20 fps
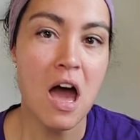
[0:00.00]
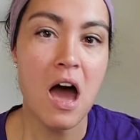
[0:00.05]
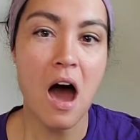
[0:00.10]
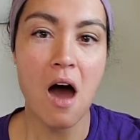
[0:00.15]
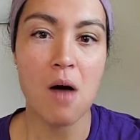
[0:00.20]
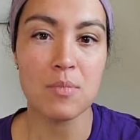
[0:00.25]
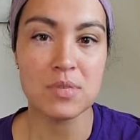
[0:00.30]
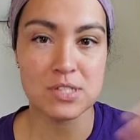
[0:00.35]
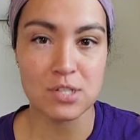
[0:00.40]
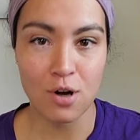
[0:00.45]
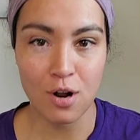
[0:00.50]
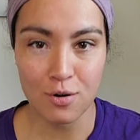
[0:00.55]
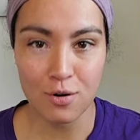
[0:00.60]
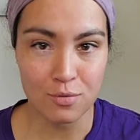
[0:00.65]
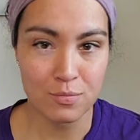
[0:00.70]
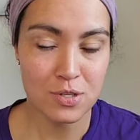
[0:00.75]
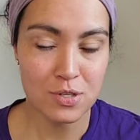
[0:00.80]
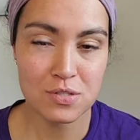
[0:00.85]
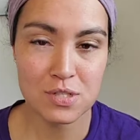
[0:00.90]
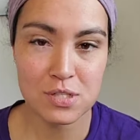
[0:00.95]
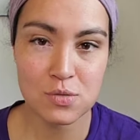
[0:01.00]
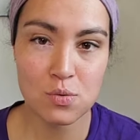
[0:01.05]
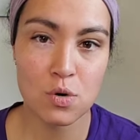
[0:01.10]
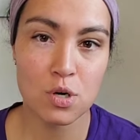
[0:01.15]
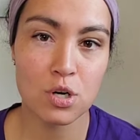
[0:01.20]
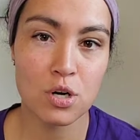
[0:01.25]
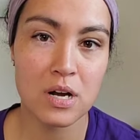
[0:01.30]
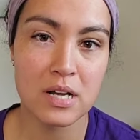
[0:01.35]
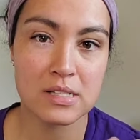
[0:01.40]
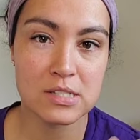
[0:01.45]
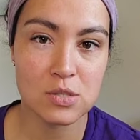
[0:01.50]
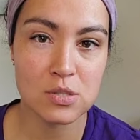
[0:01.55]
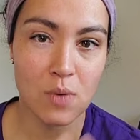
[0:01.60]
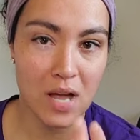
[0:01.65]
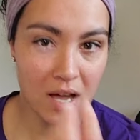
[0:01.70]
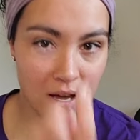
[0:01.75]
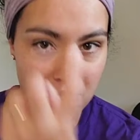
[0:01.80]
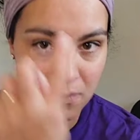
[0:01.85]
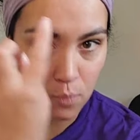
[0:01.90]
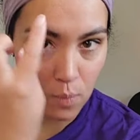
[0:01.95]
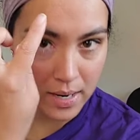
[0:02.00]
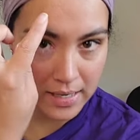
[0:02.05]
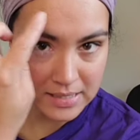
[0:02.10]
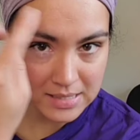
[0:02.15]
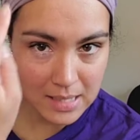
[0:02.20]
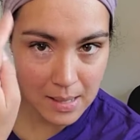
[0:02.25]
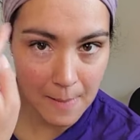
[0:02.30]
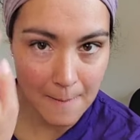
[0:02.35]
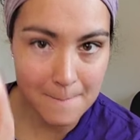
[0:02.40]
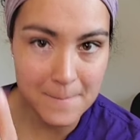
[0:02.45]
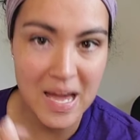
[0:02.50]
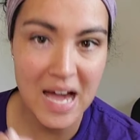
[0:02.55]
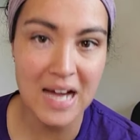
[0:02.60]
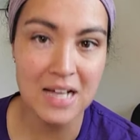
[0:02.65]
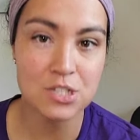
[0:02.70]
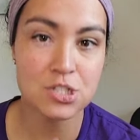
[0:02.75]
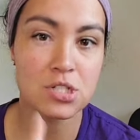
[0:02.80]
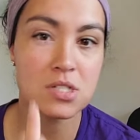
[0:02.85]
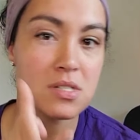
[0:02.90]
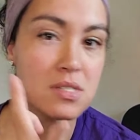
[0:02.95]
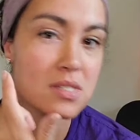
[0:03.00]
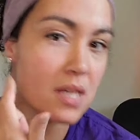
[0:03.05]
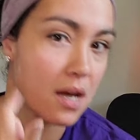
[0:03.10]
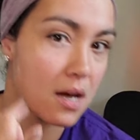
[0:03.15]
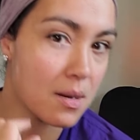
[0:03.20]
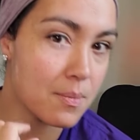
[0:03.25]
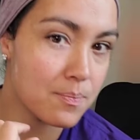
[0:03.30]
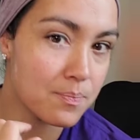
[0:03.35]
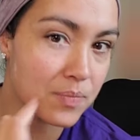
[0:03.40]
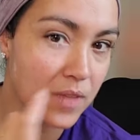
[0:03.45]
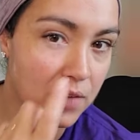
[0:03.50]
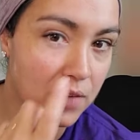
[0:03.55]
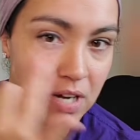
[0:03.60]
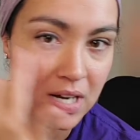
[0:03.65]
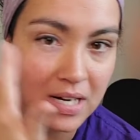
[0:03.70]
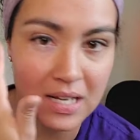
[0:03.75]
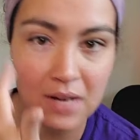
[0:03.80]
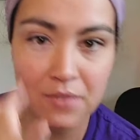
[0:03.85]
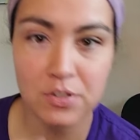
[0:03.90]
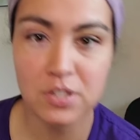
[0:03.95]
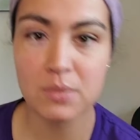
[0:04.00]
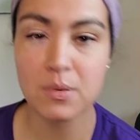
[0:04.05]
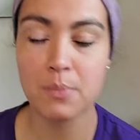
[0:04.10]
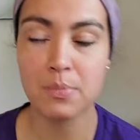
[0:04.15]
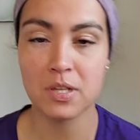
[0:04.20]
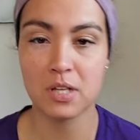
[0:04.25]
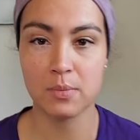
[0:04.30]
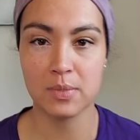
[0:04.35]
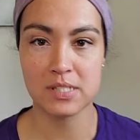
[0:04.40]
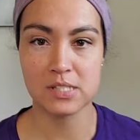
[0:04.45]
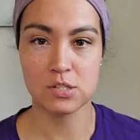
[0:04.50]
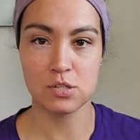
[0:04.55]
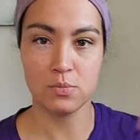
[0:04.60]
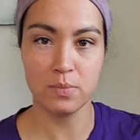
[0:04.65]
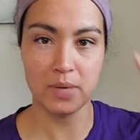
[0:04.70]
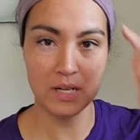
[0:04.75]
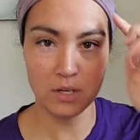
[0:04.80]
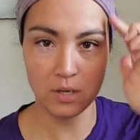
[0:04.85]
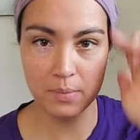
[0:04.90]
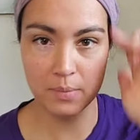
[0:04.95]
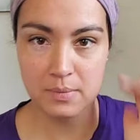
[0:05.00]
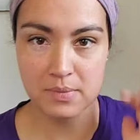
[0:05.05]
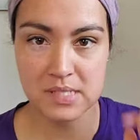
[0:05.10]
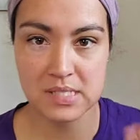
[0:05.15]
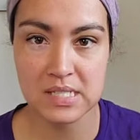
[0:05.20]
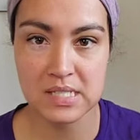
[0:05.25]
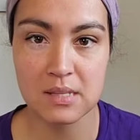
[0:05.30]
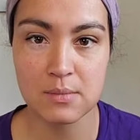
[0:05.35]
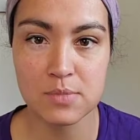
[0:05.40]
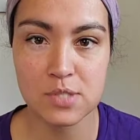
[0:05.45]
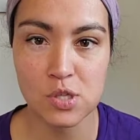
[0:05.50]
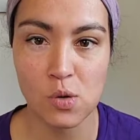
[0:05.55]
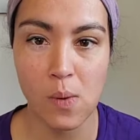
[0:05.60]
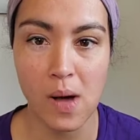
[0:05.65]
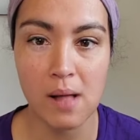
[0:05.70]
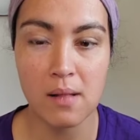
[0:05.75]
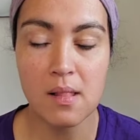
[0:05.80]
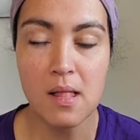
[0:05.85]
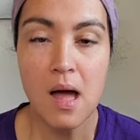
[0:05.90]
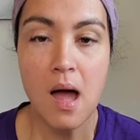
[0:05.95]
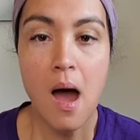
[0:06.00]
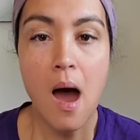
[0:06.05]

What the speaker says: It's an autoimmune disorder, and so I have white patches. I've kind of covered them up a little bit, so you might not be able to see them so well.